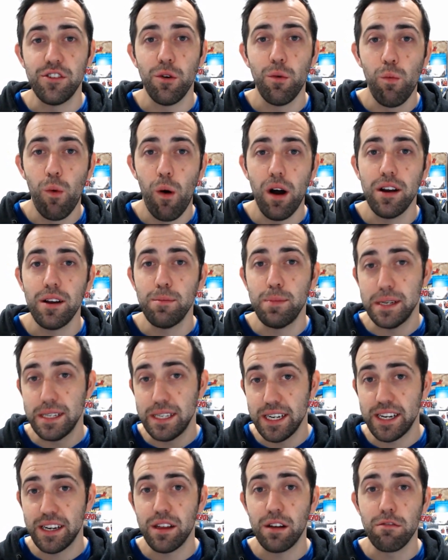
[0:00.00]
to what
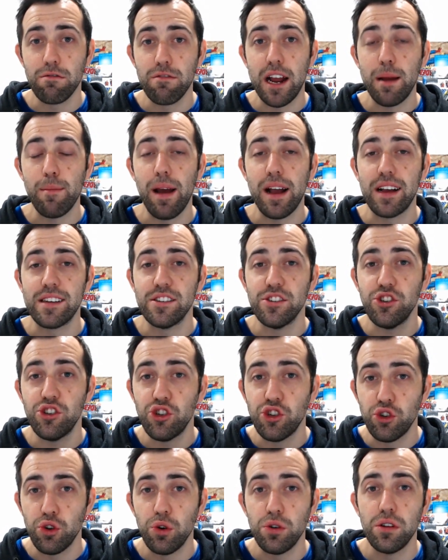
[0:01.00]
particular remakes
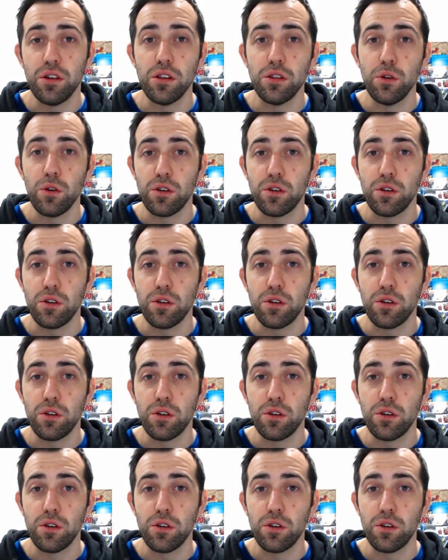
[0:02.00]
should